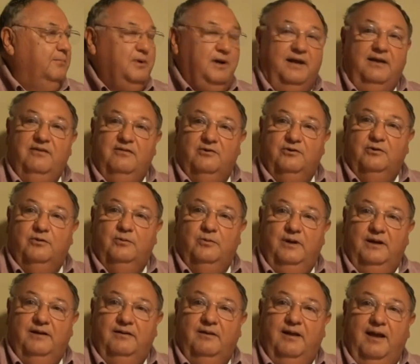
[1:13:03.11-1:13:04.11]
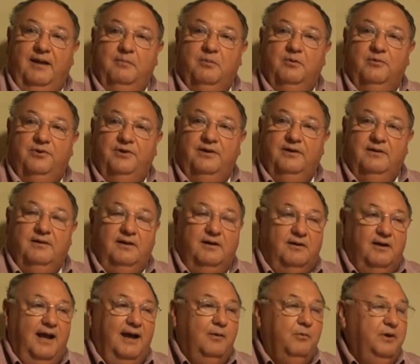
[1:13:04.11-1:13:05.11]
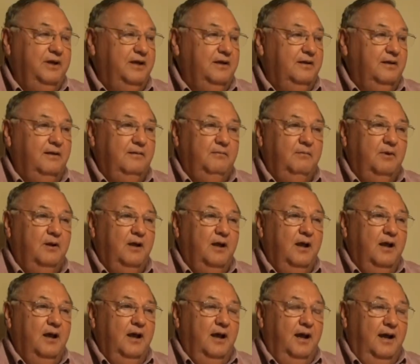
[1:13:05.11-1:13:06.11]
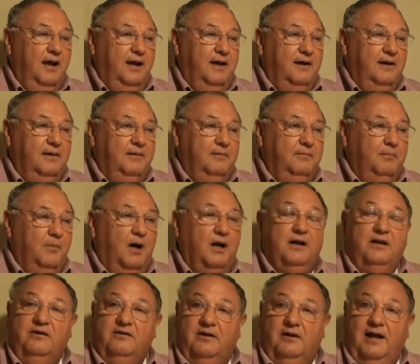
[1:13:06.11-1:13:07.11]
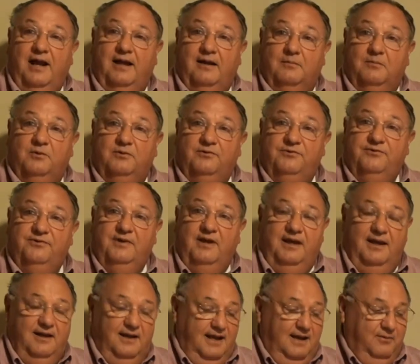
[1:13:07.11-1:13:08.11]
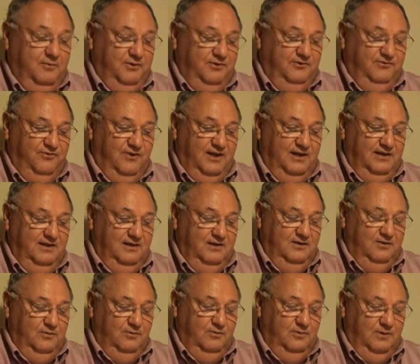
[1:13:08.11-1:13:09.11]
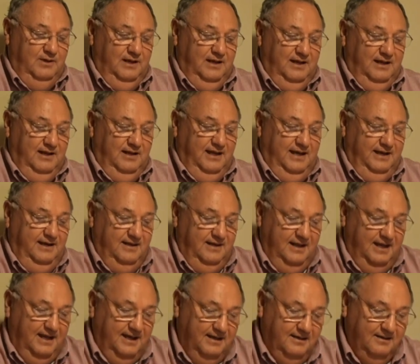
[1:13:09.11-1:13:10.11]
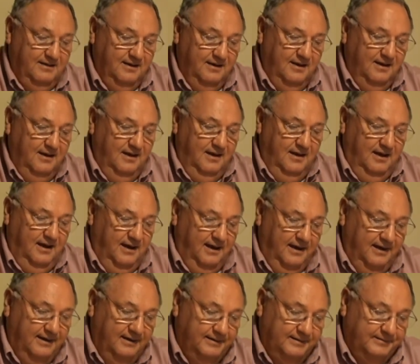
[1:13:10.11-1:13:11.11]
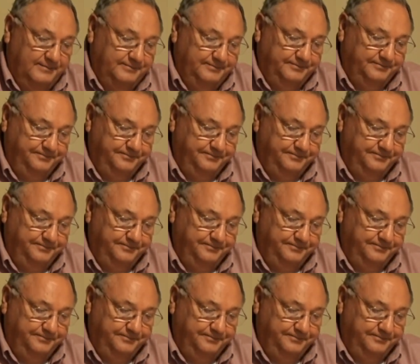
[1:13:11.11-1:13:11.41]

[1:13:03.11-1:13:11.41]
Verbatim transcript: breakthrough in able to on how we can uh, monitor animals, and that was fun to do, and I liked that. Uh,